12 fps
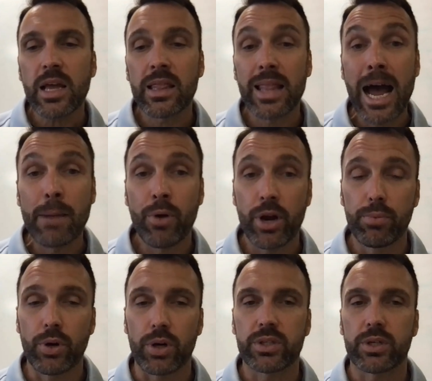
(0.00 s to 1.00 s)
library
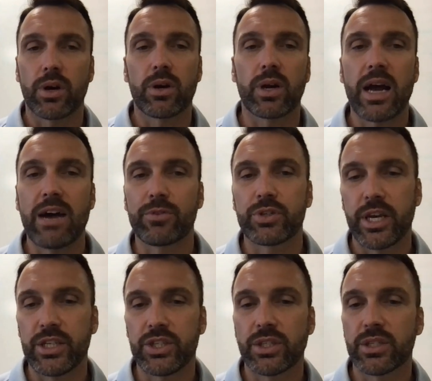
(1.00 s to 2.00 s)
books are a
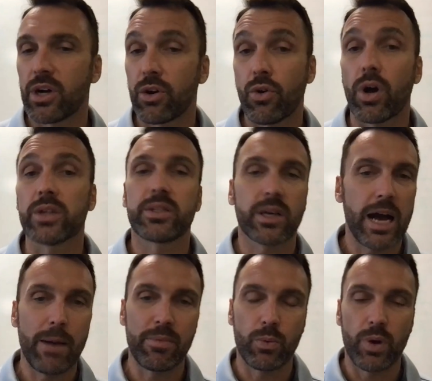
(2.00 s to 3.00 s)
conversation across the
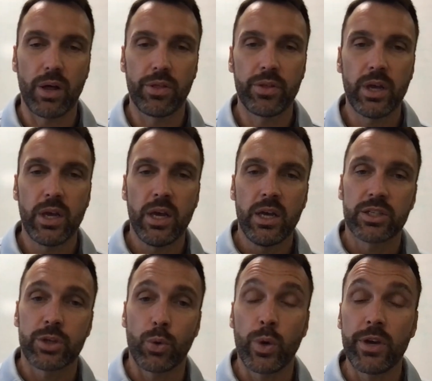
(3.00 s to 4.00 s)
Commonwealth.
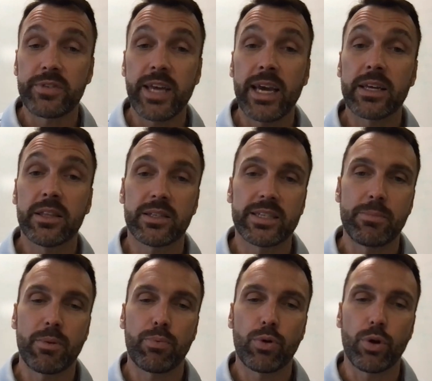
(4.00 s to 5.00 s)
So, we've taken the
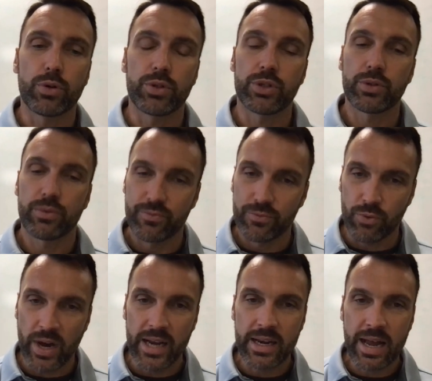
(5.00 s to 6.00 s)
same approach.
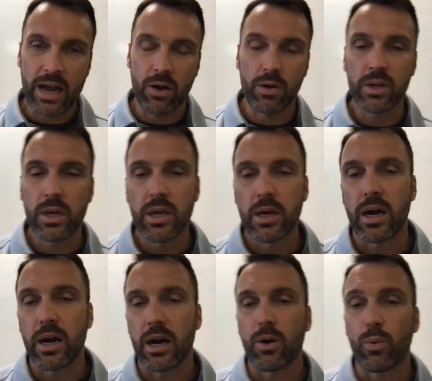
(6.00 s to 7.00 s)
Right now,
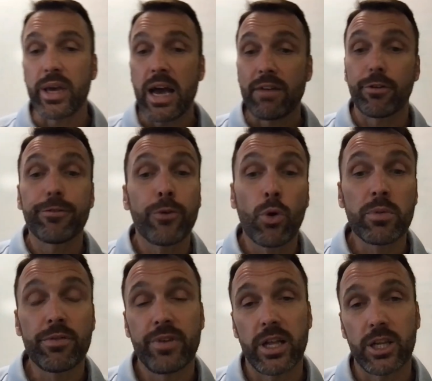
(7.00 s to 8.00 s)
uh, we have a form
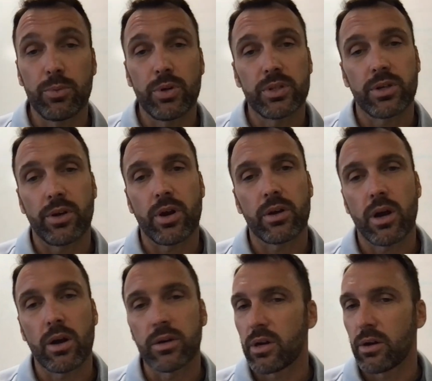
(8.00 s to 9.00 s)
available. It's on our,
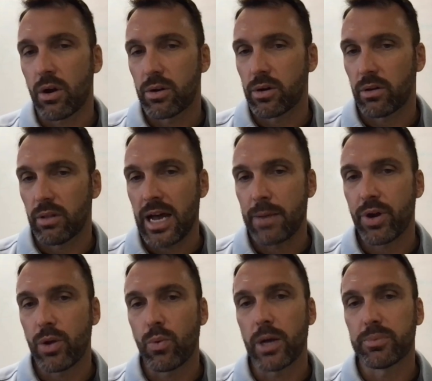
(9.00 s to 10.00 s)
our, on our
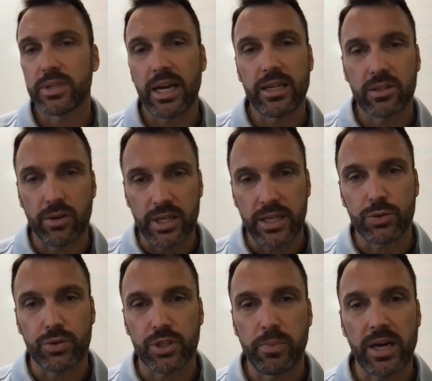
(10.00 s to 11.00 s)
library websites, on each
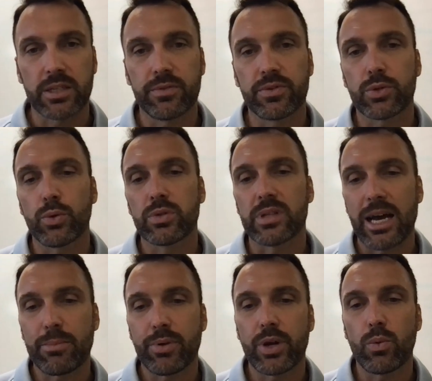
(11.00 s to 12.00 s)
respective school's
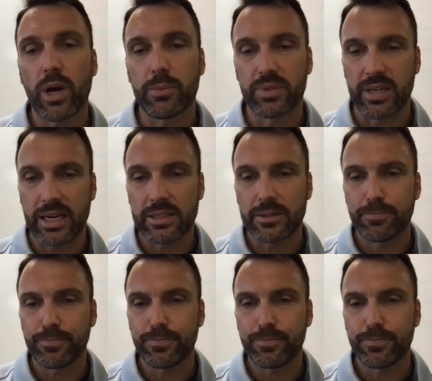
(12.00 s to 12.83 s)
library websites.